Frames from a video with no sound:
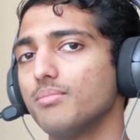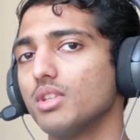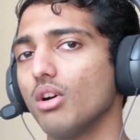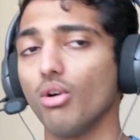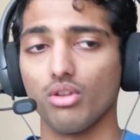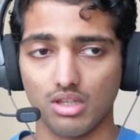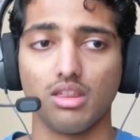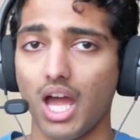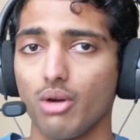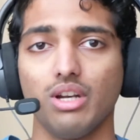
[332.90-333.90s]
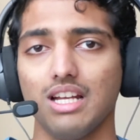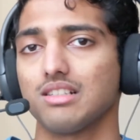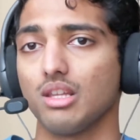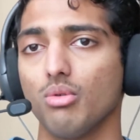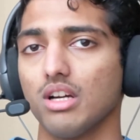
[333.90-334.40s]
or how it
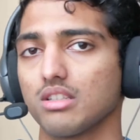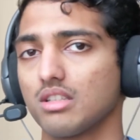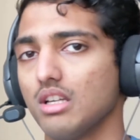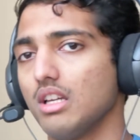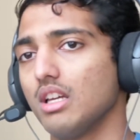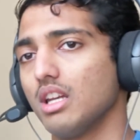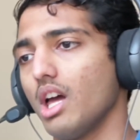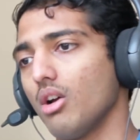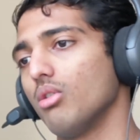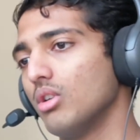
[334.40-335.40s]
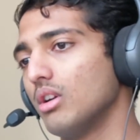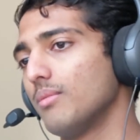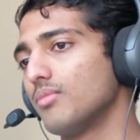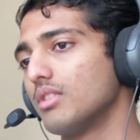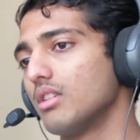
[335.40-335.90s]
actually works. Now,
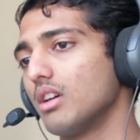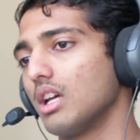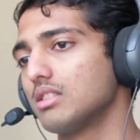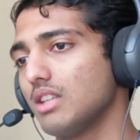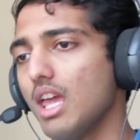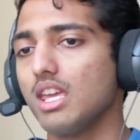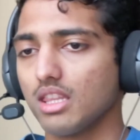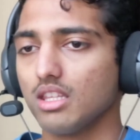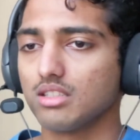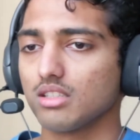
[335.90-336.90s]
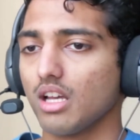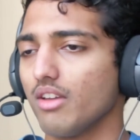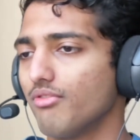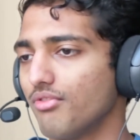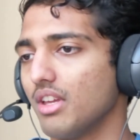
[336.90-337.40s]
saying this, I
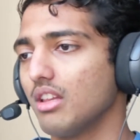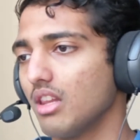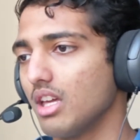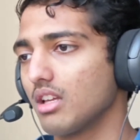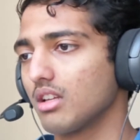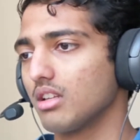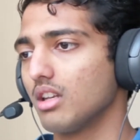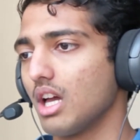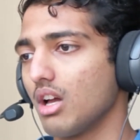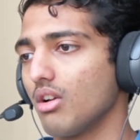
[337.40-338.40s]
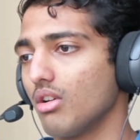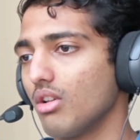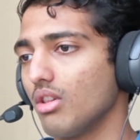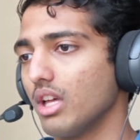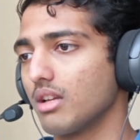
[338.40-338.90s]
feel like now,
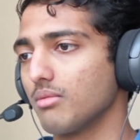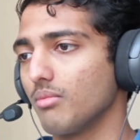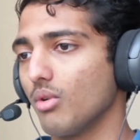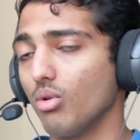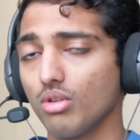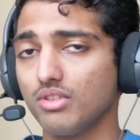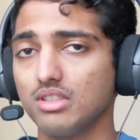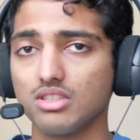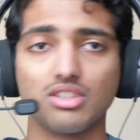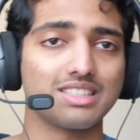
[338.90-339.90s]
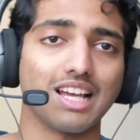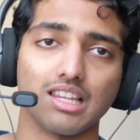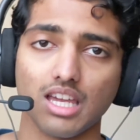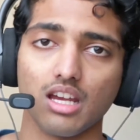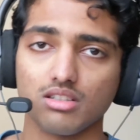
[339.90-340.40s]
like all of this is just
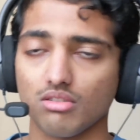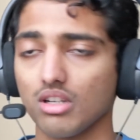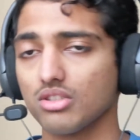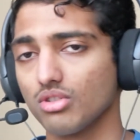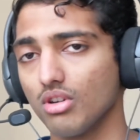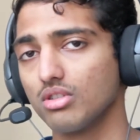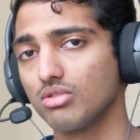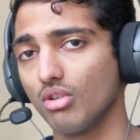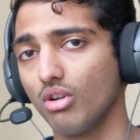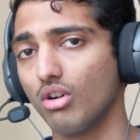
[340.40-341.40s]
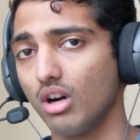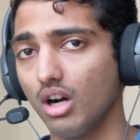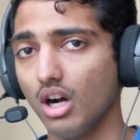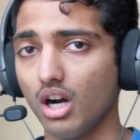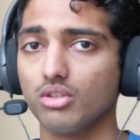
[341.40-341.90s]
allegation, right? So it's not
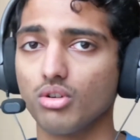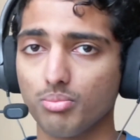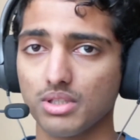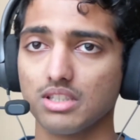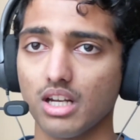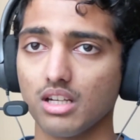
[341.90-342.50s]
100%